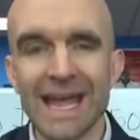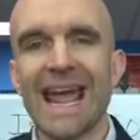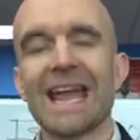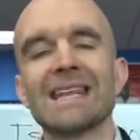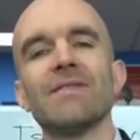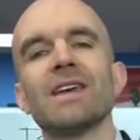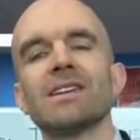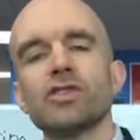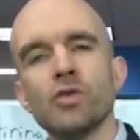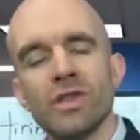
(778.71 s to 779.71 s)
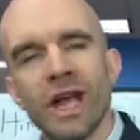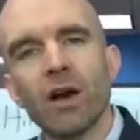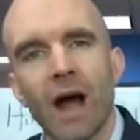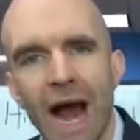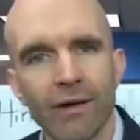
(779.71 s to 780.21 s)
and giving it to
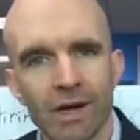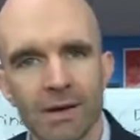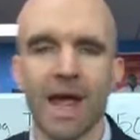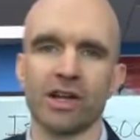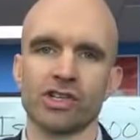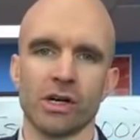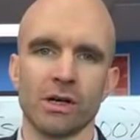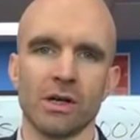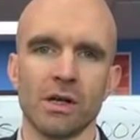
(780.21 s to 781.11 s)
their hiring manager.